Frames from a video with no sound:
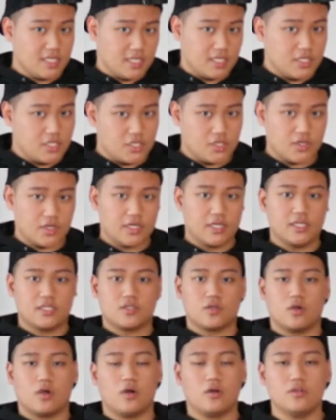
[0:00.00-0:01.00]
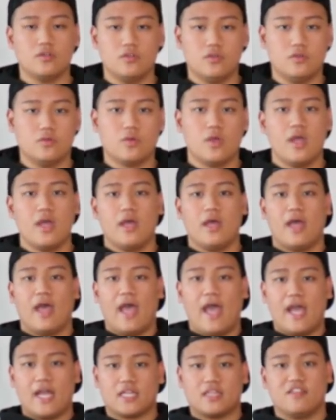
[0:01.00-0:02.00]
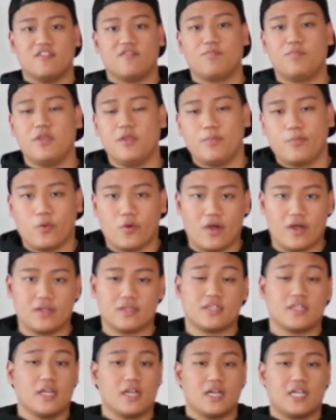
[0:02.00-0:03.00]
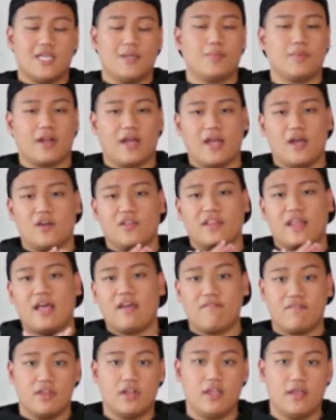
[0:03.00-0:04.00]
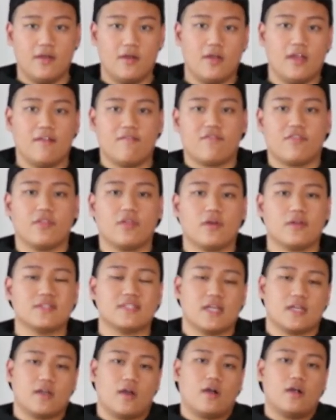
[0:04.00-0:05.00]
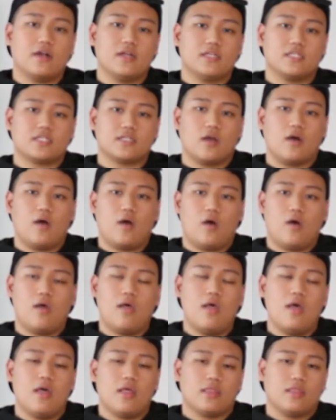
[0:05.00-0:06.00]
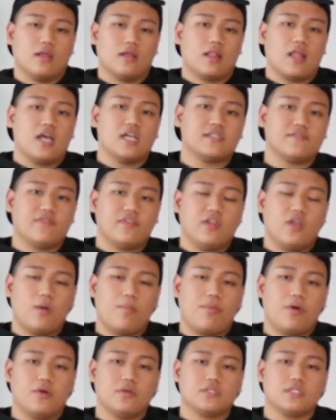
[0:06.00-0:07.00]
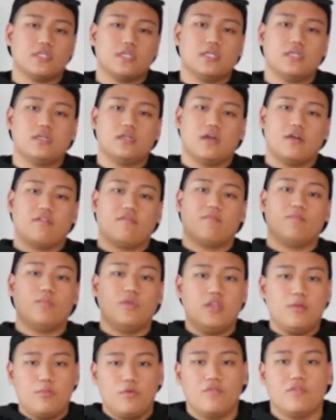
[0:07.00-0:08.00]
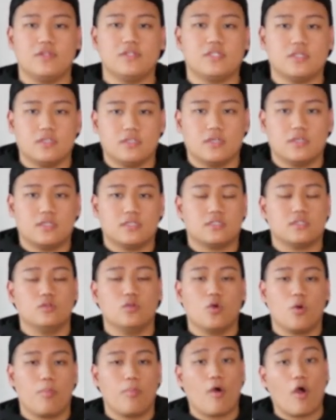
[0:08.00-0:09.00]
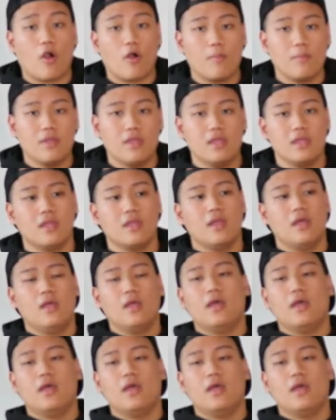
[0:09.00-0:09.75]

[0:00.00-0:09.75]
industry. So all you active people out there, keep an eye on that video. And for those that already saw the last video posted of me moving to this new apartment,